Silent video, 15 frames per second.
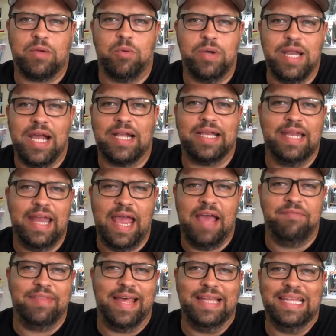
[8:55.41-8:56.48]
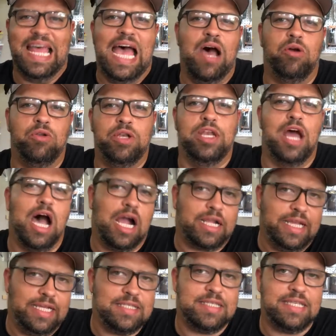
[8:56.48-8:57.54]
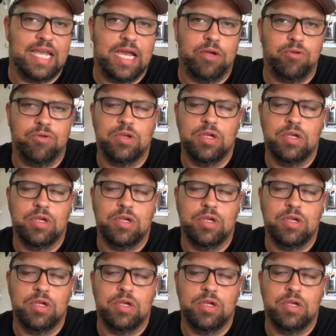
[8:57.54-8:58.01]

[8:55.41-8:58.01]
we're not going to have that loud knocking sound.